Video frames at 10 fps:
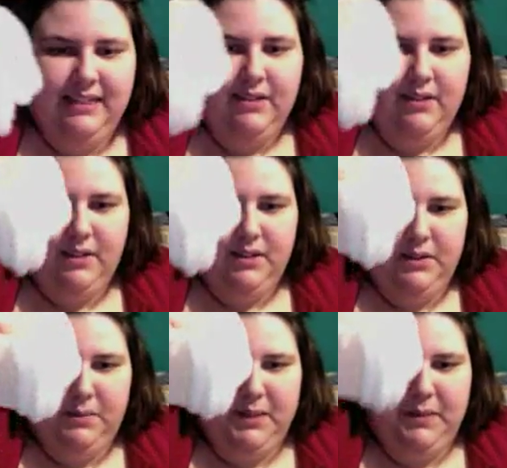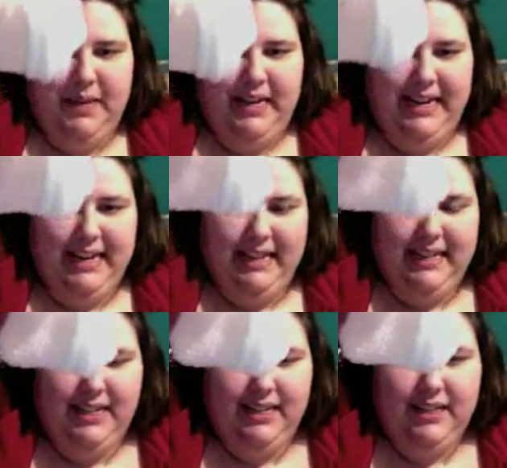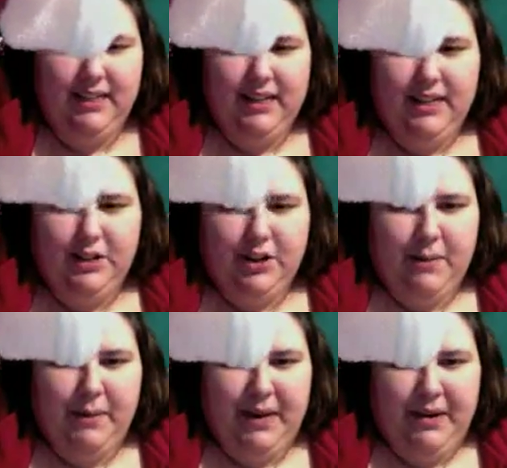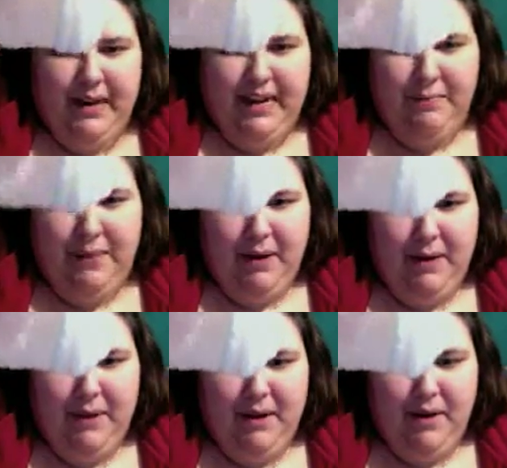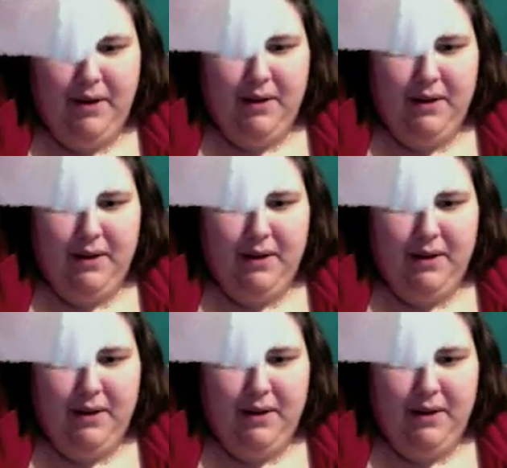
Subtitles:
supposed to be like little strawberry, berry, I